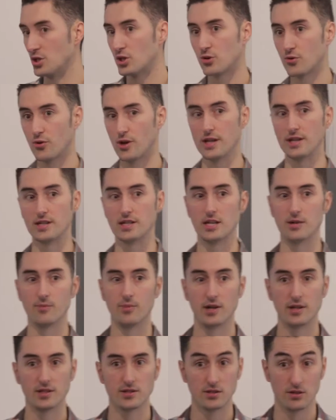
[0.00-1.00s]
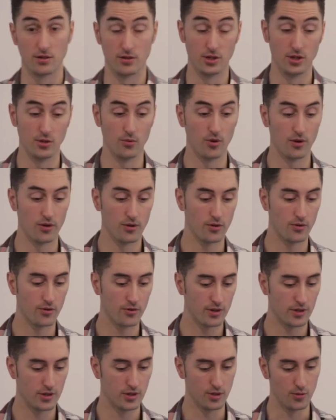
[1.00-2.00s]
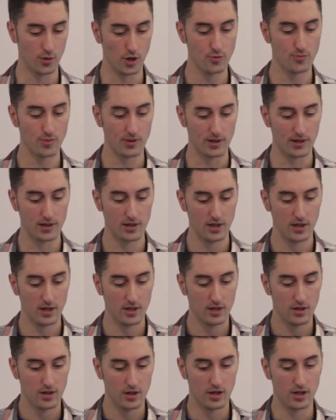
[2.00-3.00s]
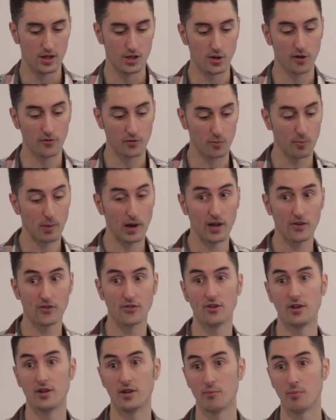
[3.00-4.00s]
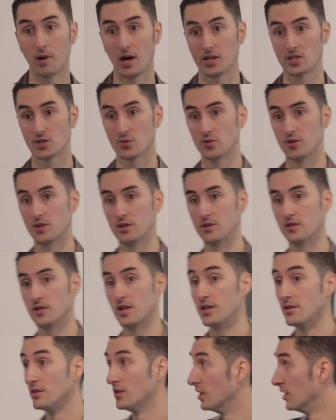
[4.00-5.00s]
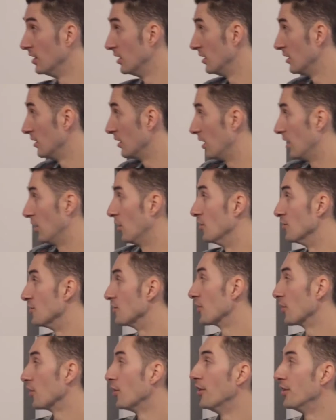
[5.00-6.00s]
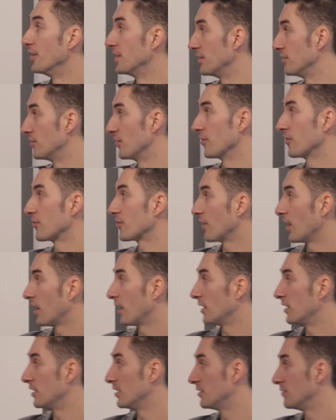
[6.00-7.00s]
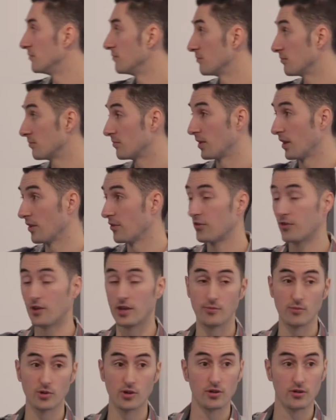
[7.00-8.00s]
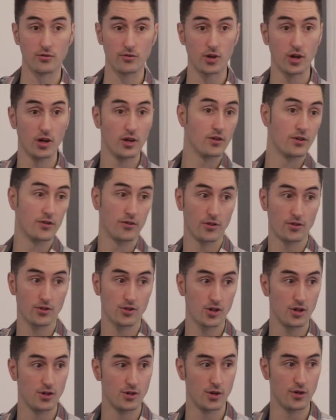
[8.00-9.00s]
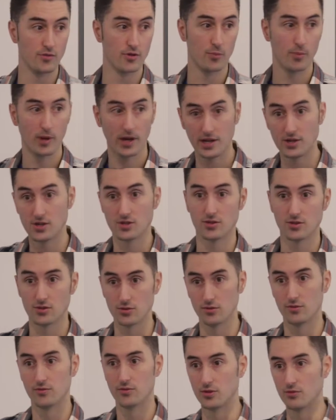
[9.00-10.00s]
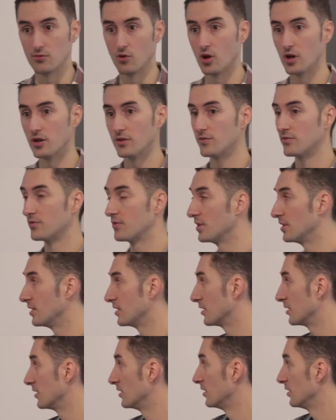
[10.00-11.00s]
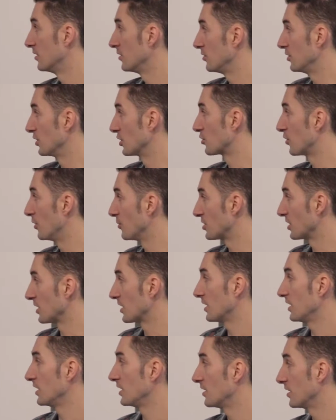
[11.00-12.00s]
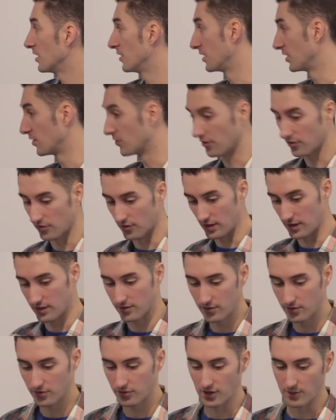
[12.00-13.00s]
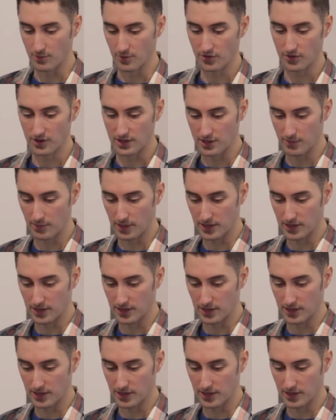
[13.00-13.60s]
create a database, a new one, or you open it, you have to pass in a password, and then under the hood it does that same kind of code as I showed you over the page to sort of derive the encryption key, and then it does that seamlessly in the